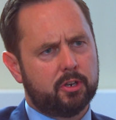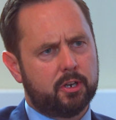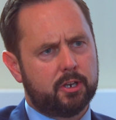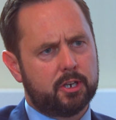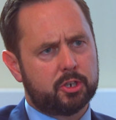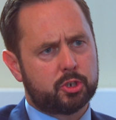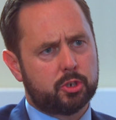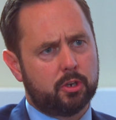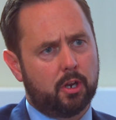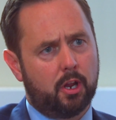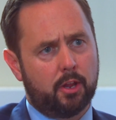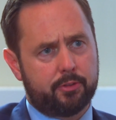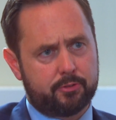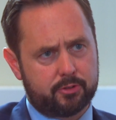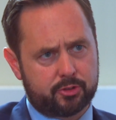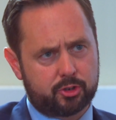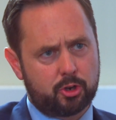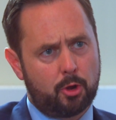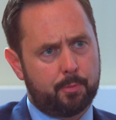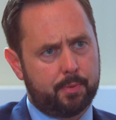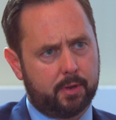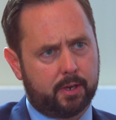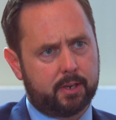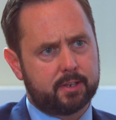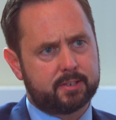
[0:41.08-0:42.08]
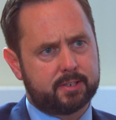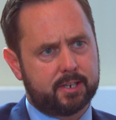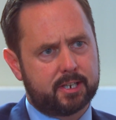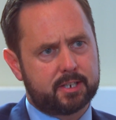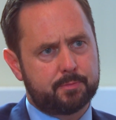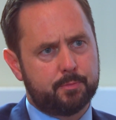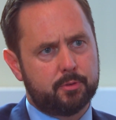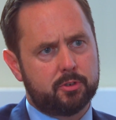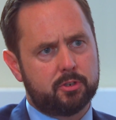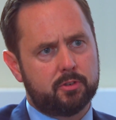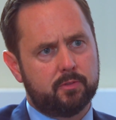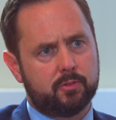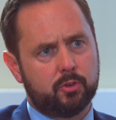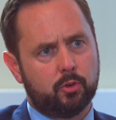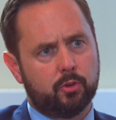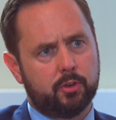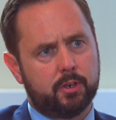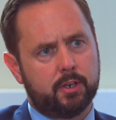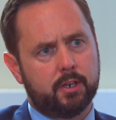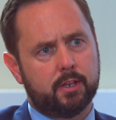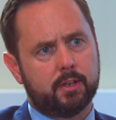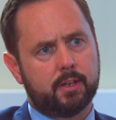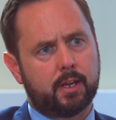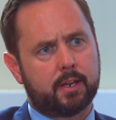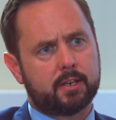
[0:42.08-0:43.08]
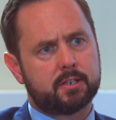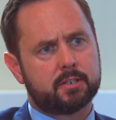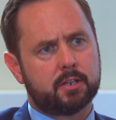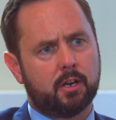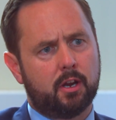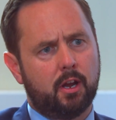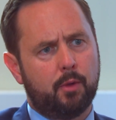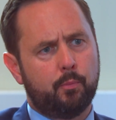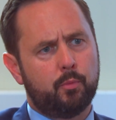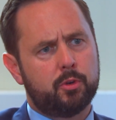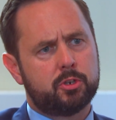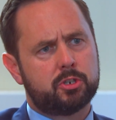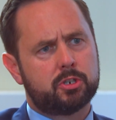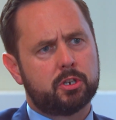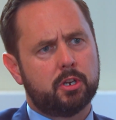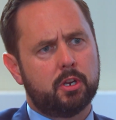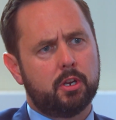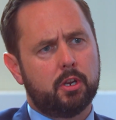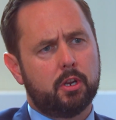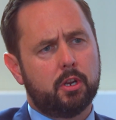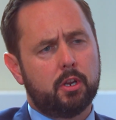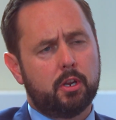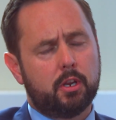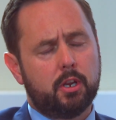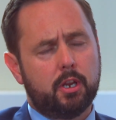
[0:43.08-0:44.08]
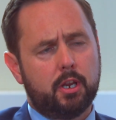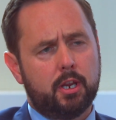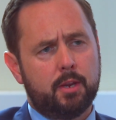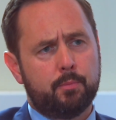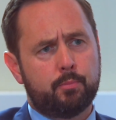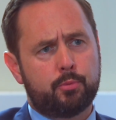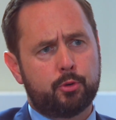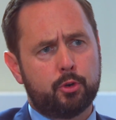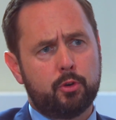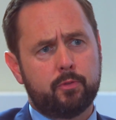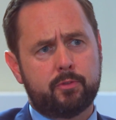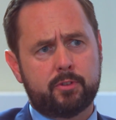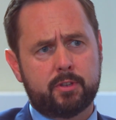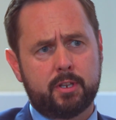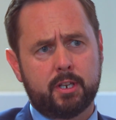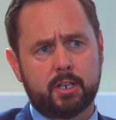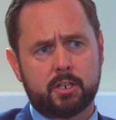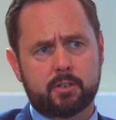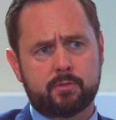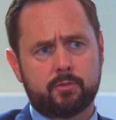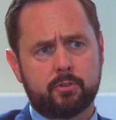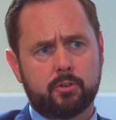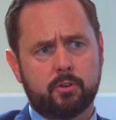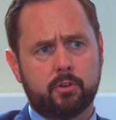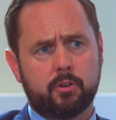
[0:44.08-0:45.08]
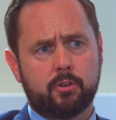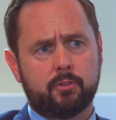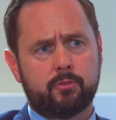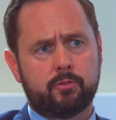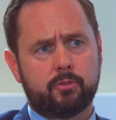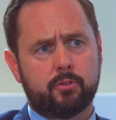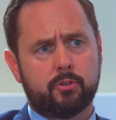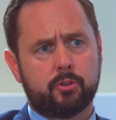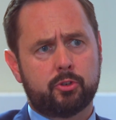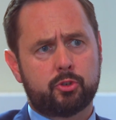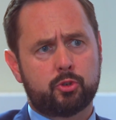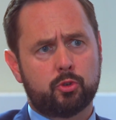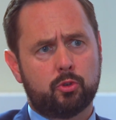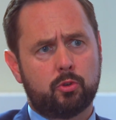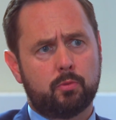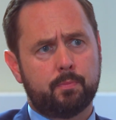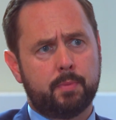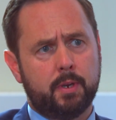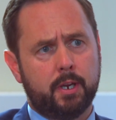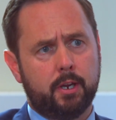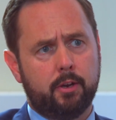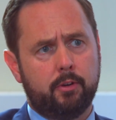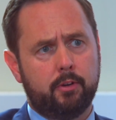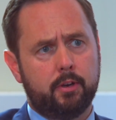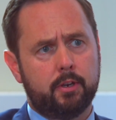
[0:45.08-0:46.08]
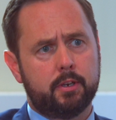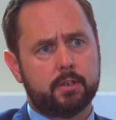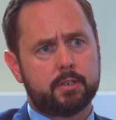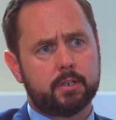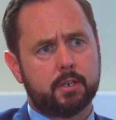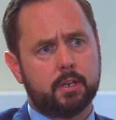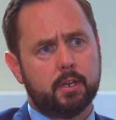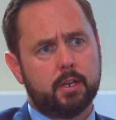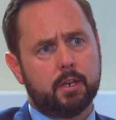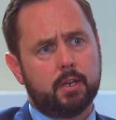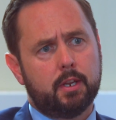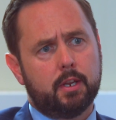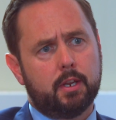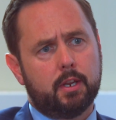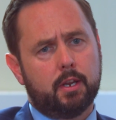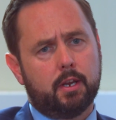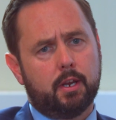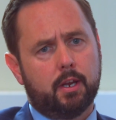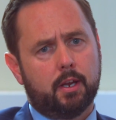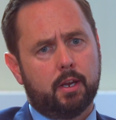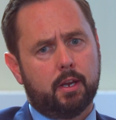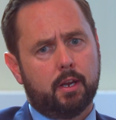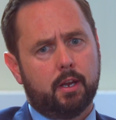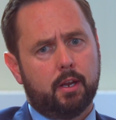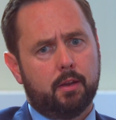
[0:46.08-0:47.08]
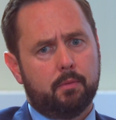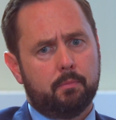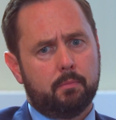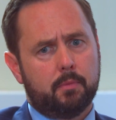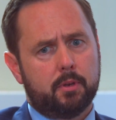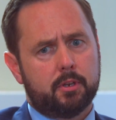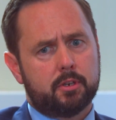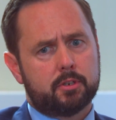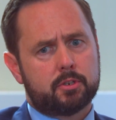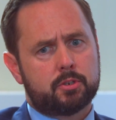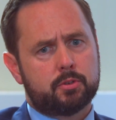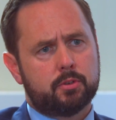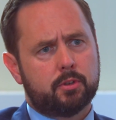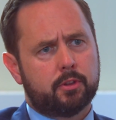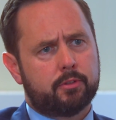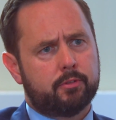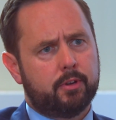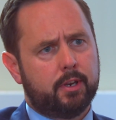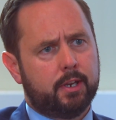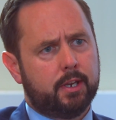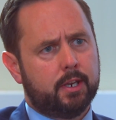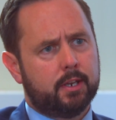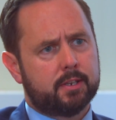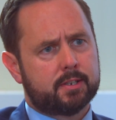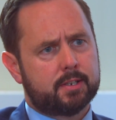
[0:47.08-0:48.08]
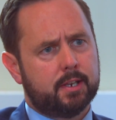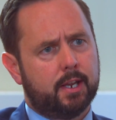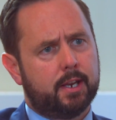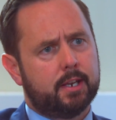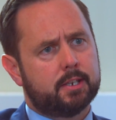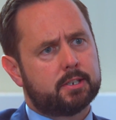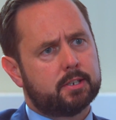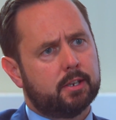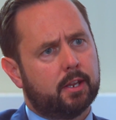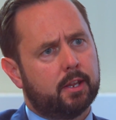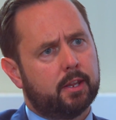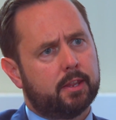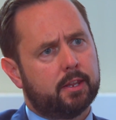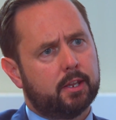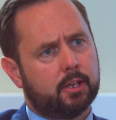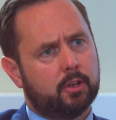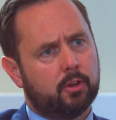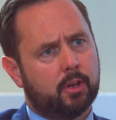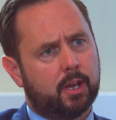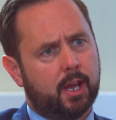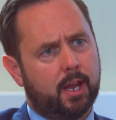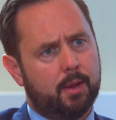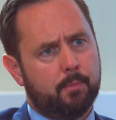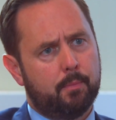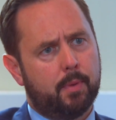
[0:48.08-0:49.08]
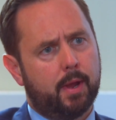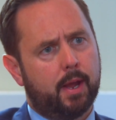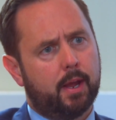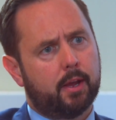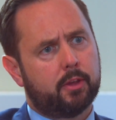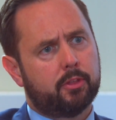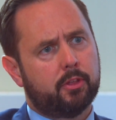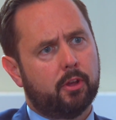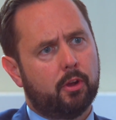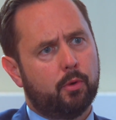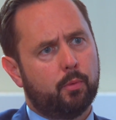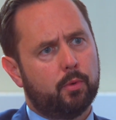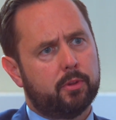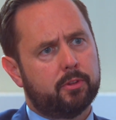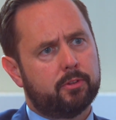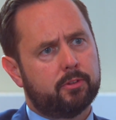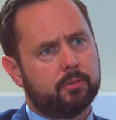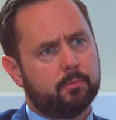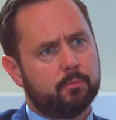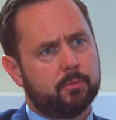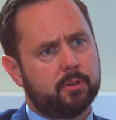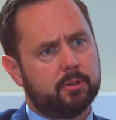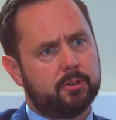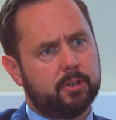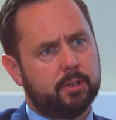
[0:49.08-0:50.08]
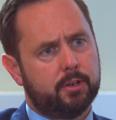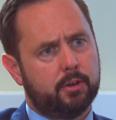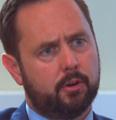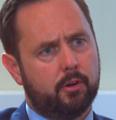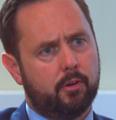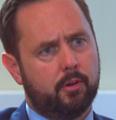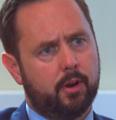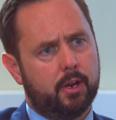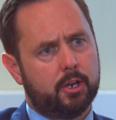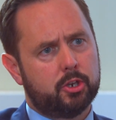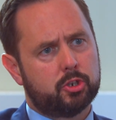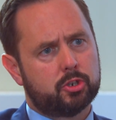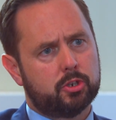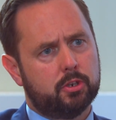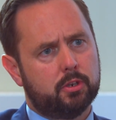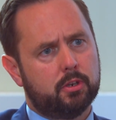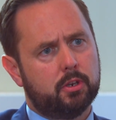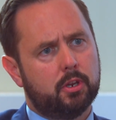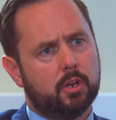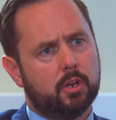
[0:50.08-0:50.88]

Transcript: an initial arthroscopic assessment of your knee at that time, which improved things for a short period. 2 or 3 years later, I think you came back though with some deterioration.